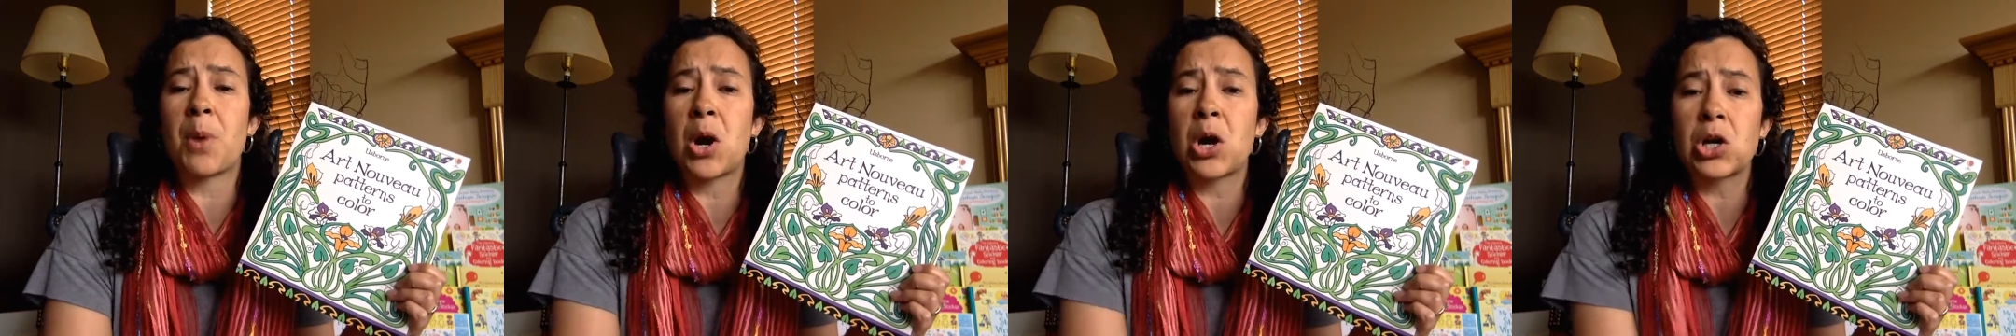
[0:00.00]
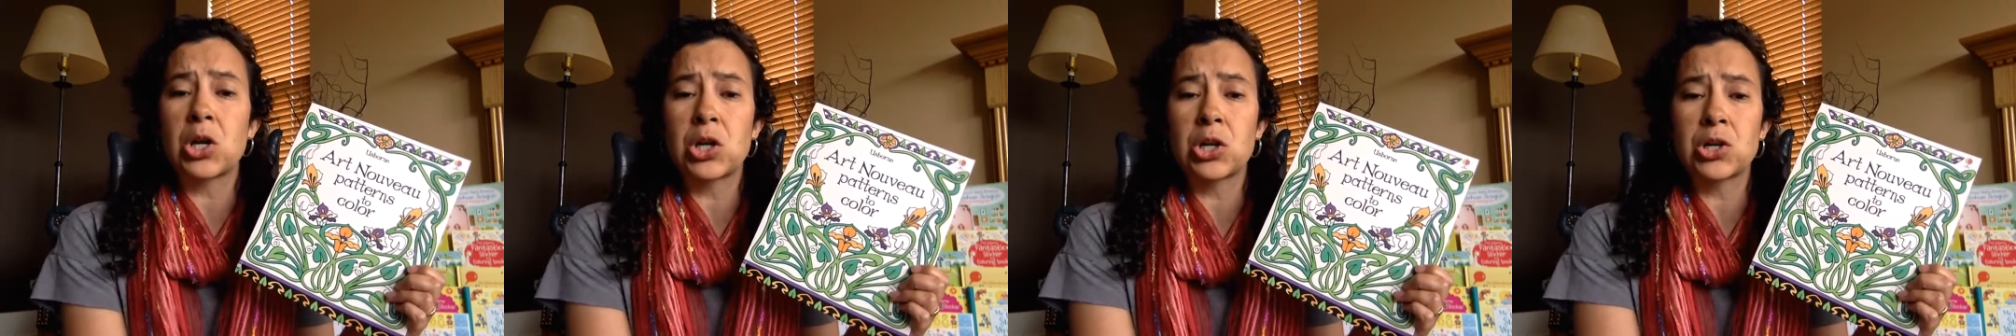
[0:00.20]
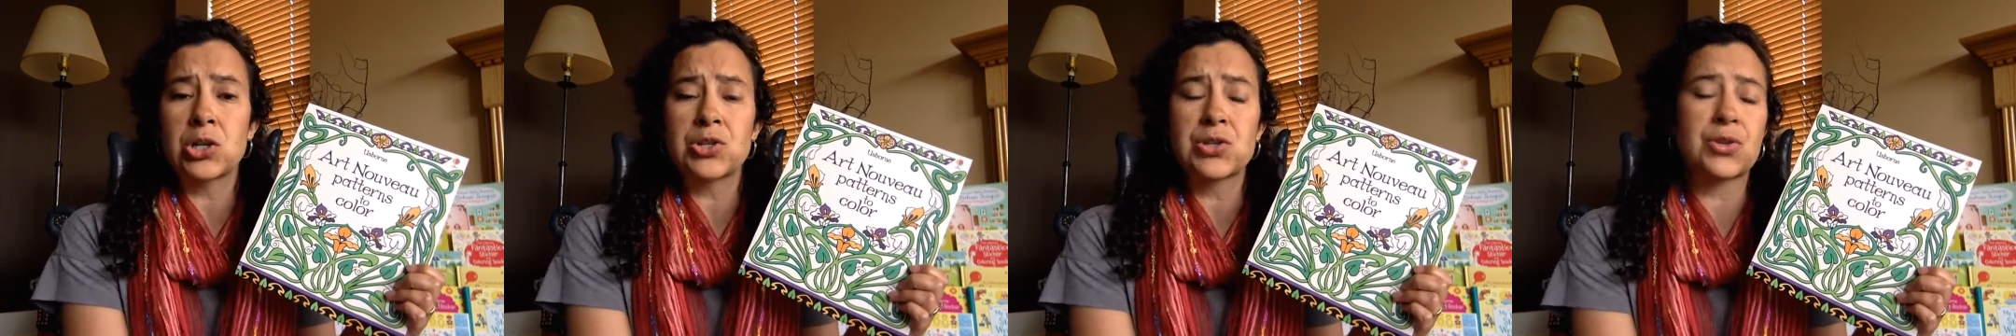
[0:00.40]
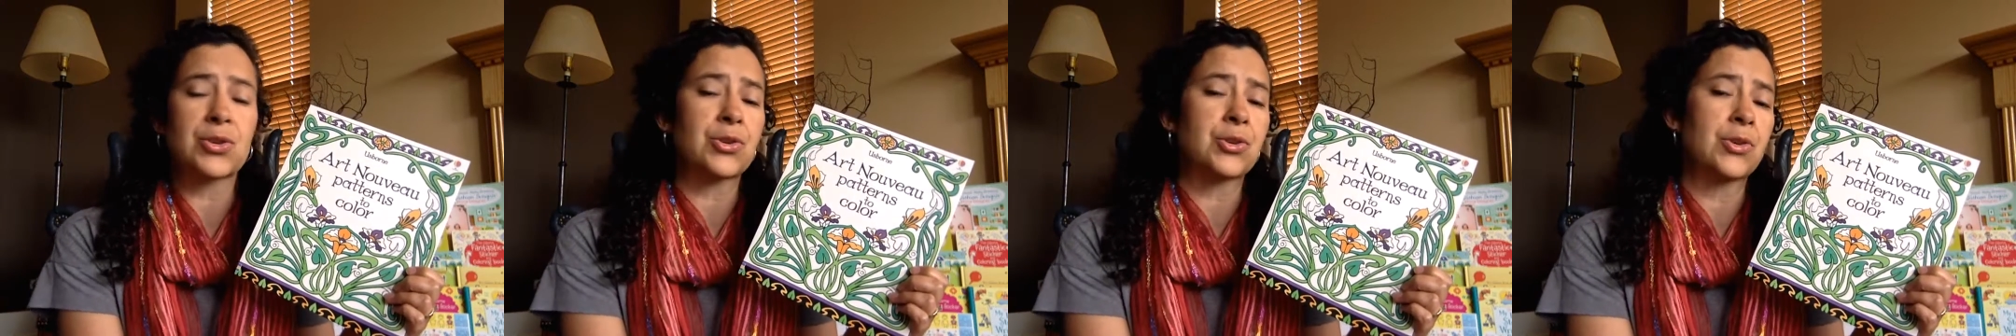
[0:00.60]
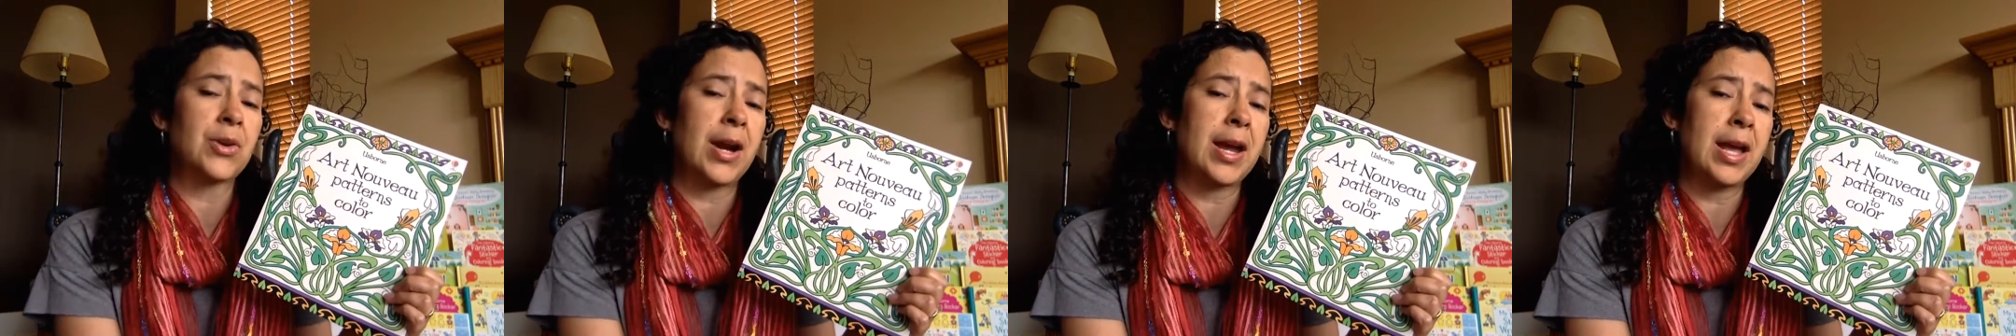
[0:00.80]
markers
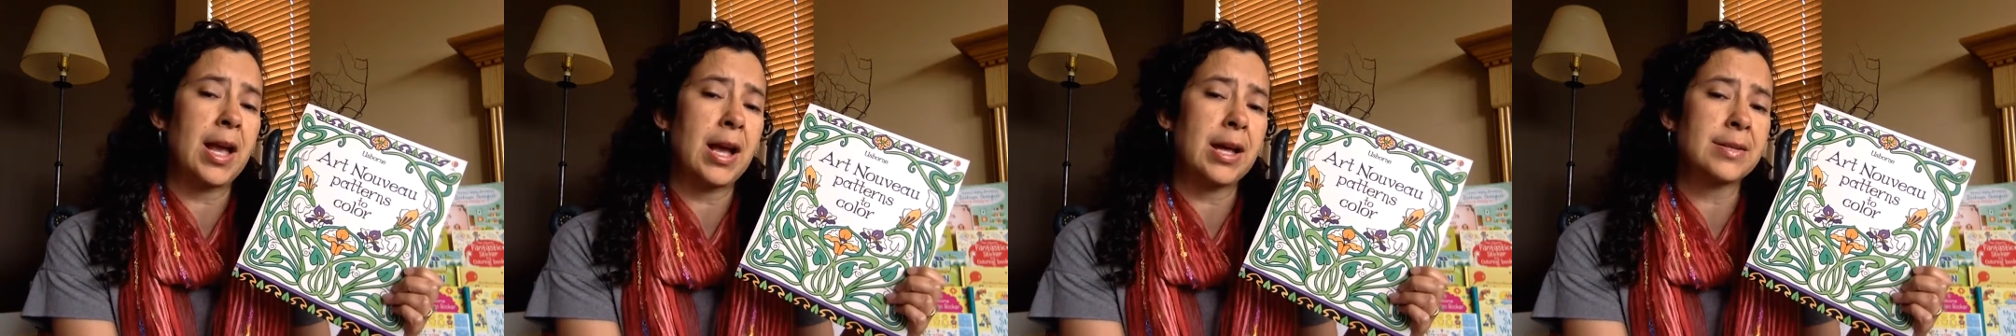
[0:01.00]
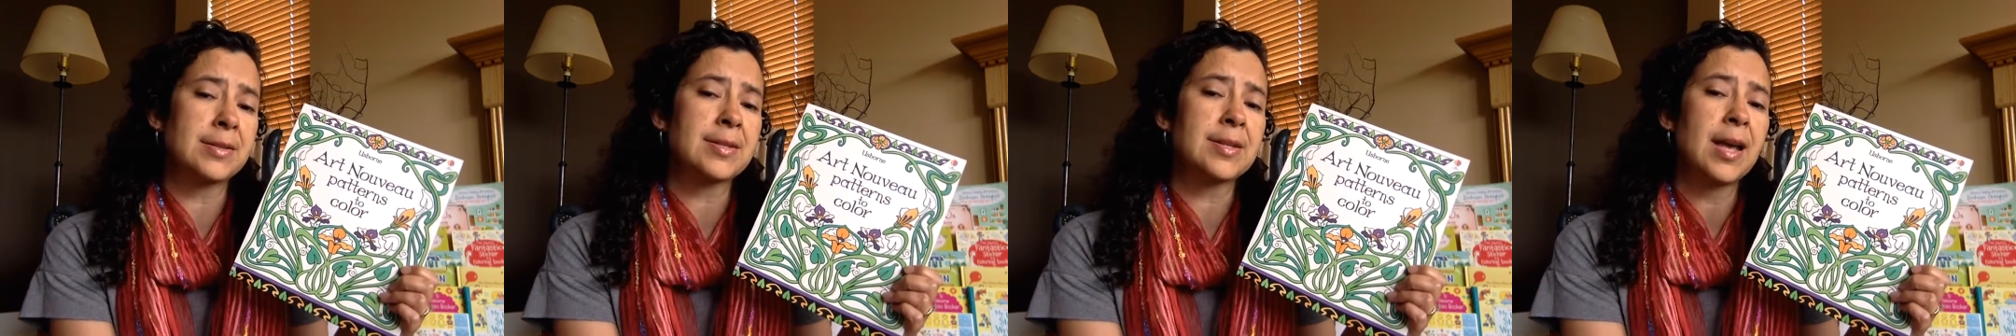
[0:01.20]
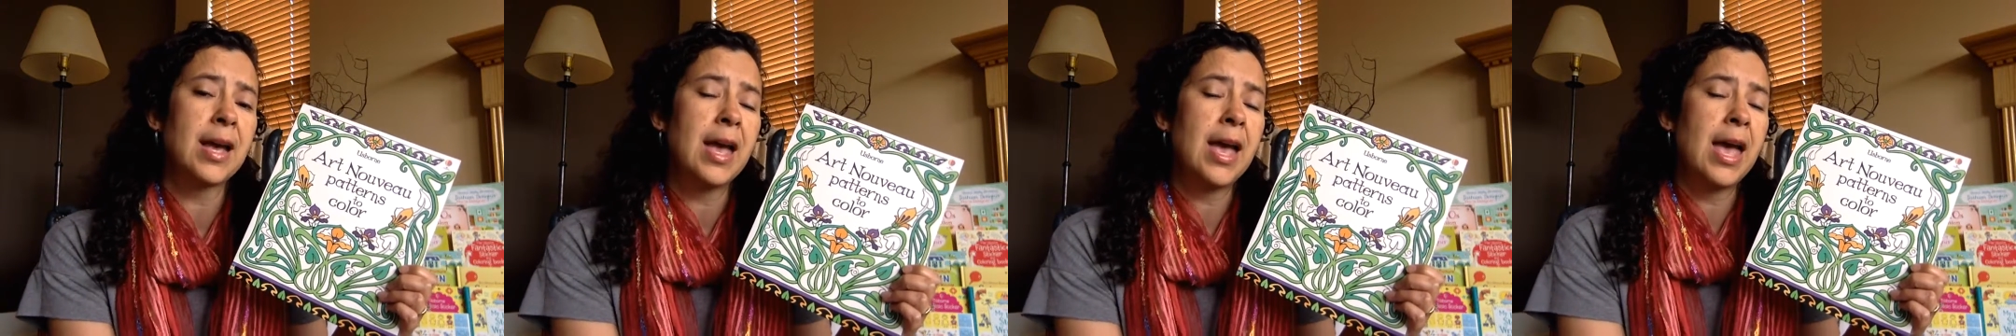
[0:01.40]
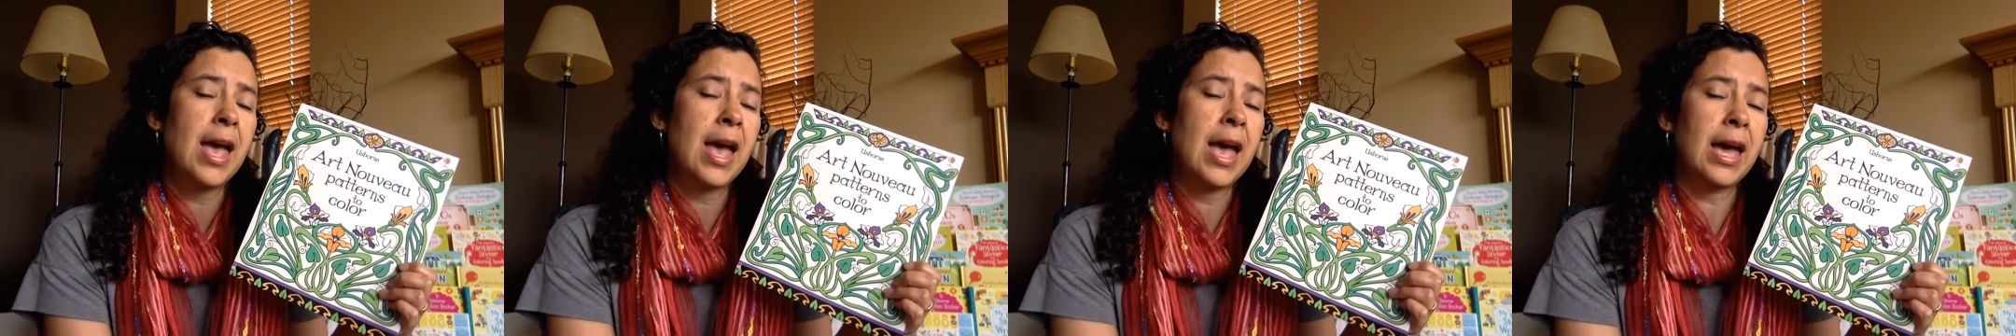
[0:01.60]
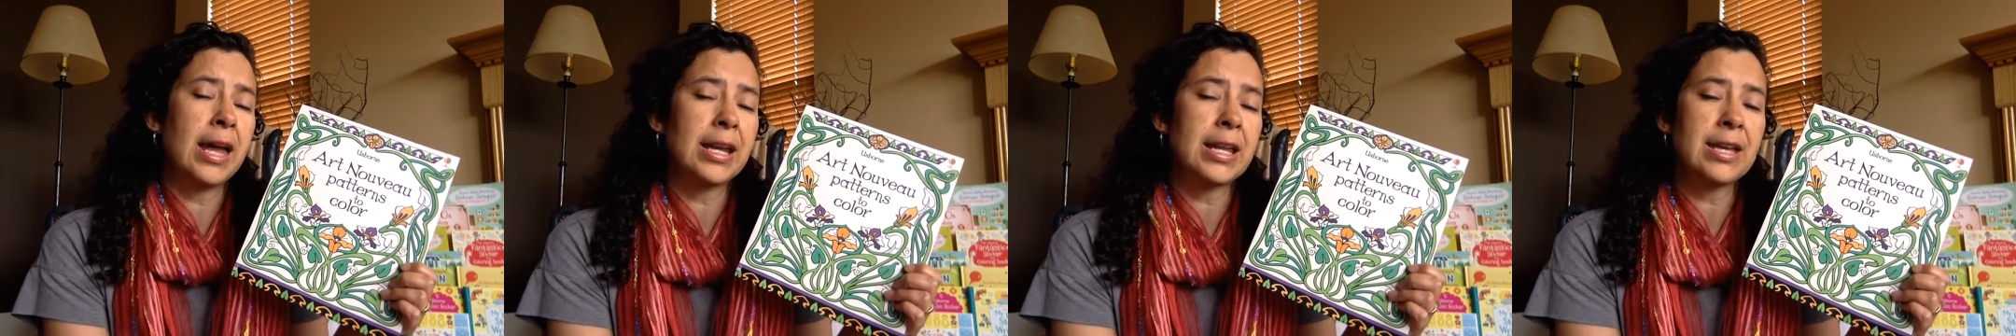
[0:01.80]
or crayons,
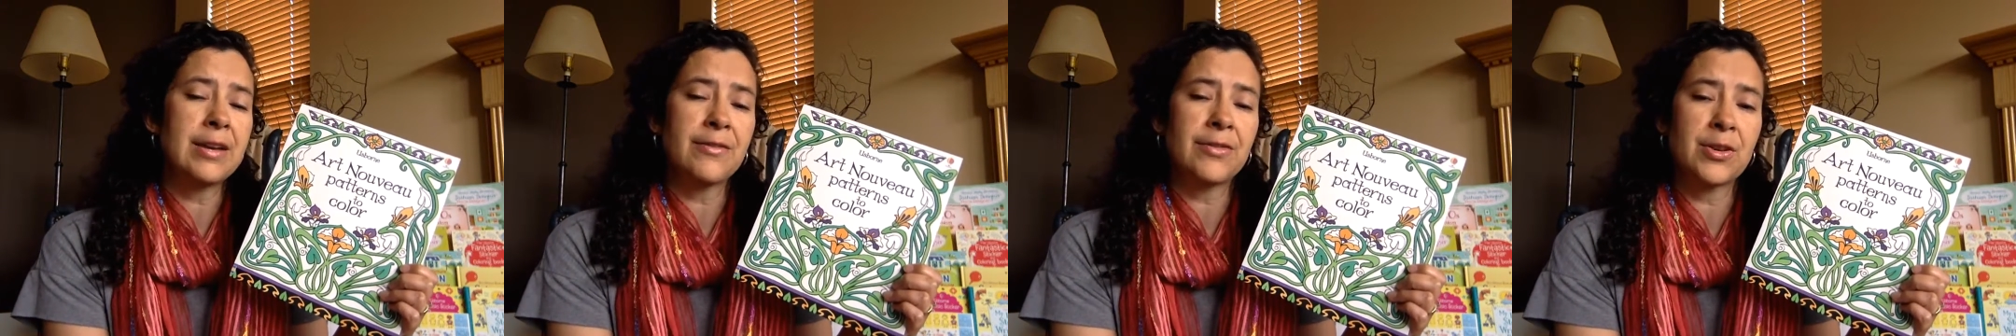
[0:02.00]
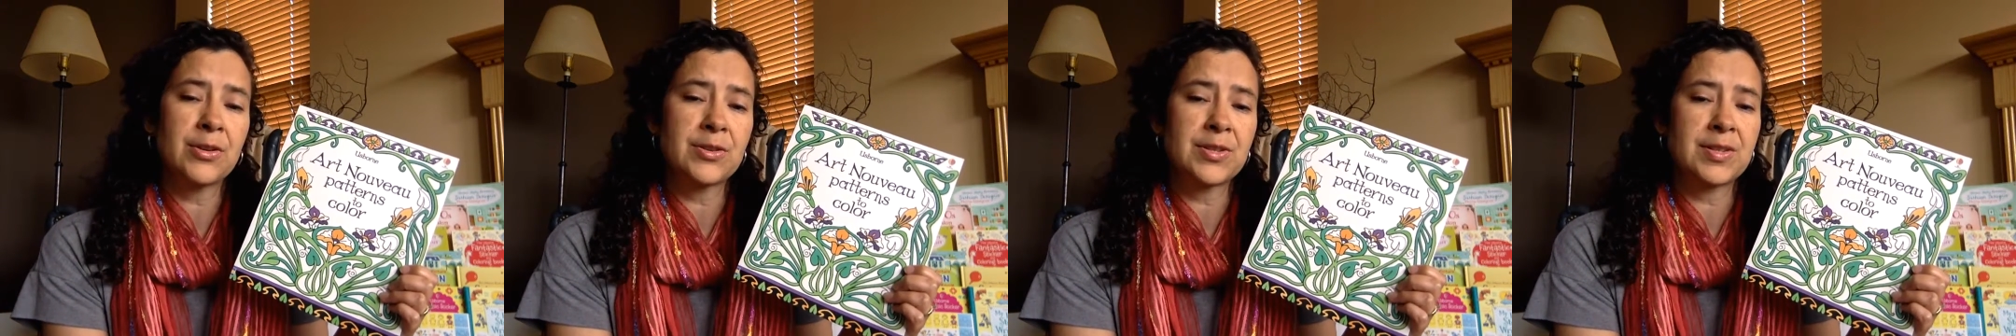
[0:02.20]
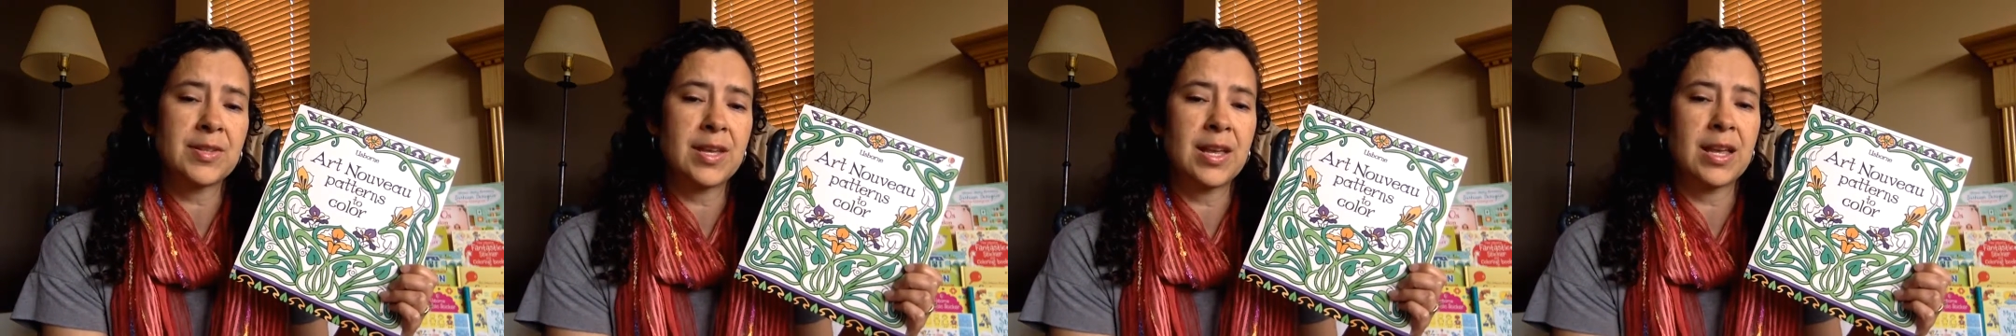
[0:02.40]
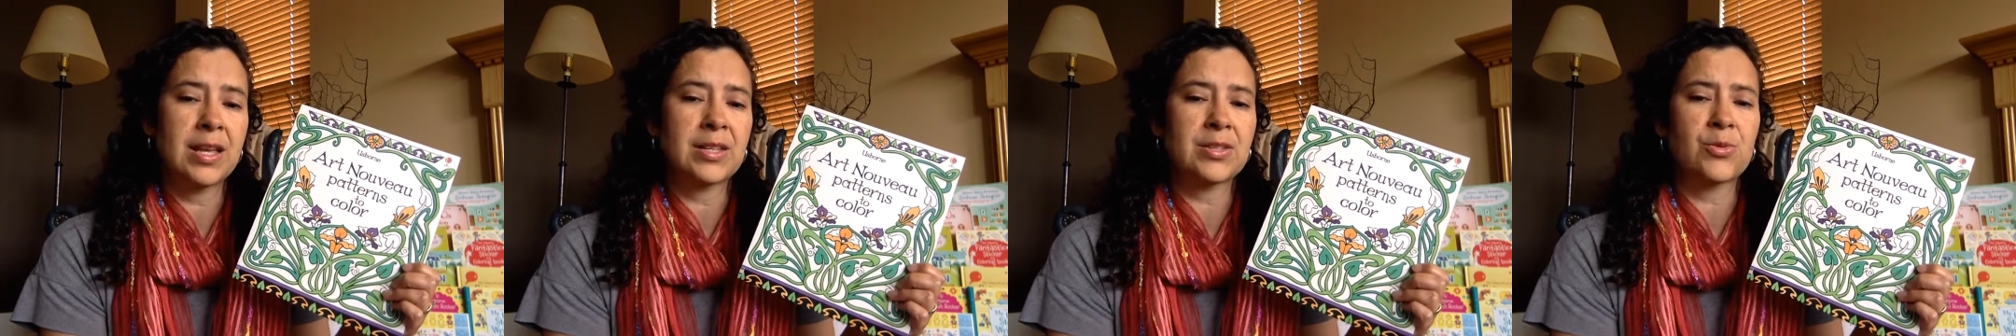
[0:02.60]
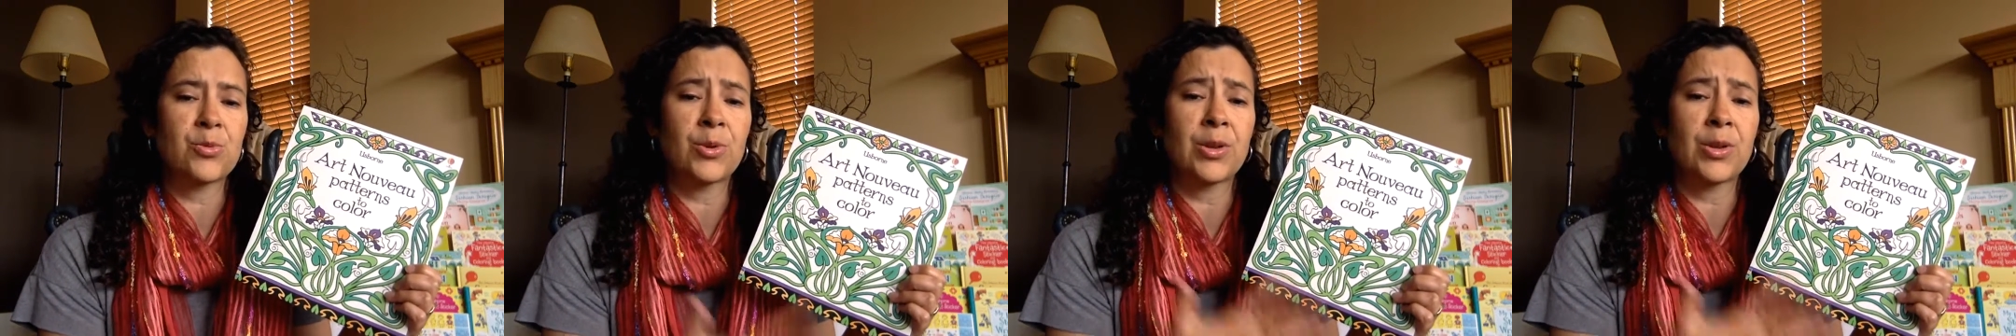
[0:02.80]
any of those things.